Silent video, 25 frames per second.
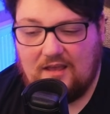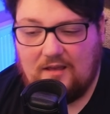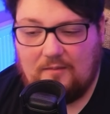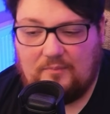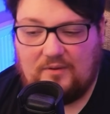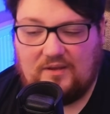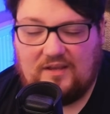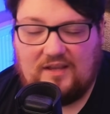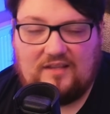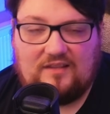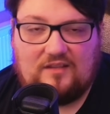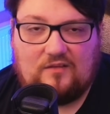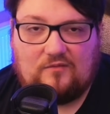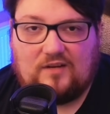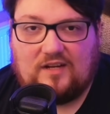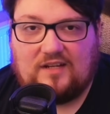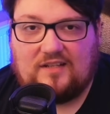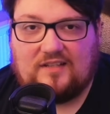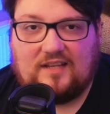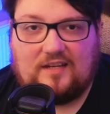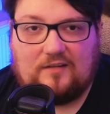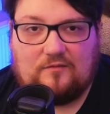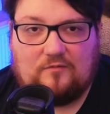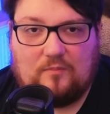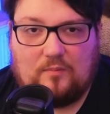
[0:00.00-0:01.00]
but in the
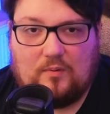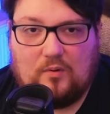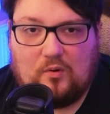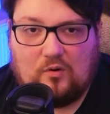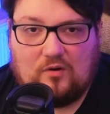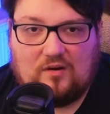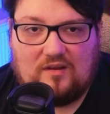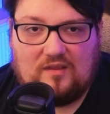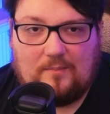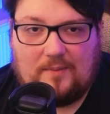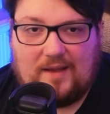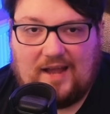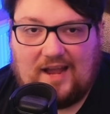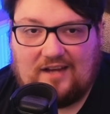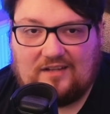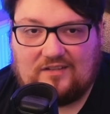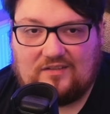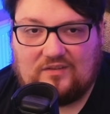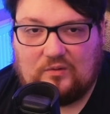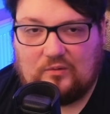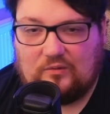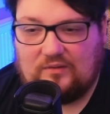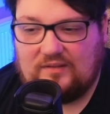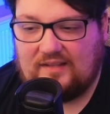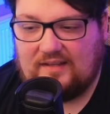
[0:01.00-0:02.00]
Ringside report and the patch
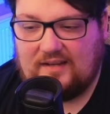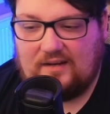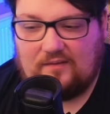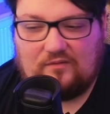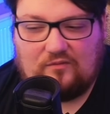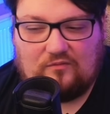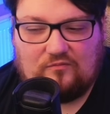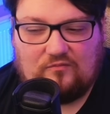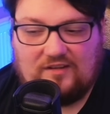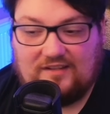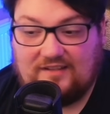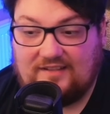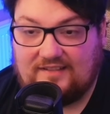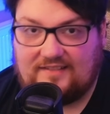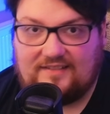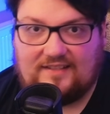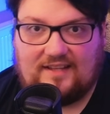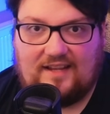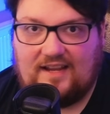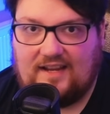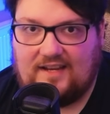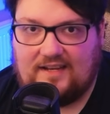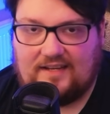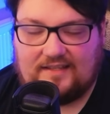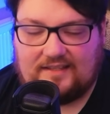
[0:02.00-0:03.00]
notes they never really
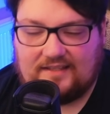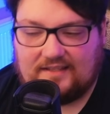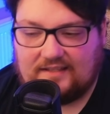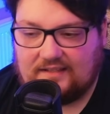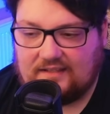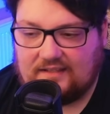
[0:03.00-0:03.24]
say anything.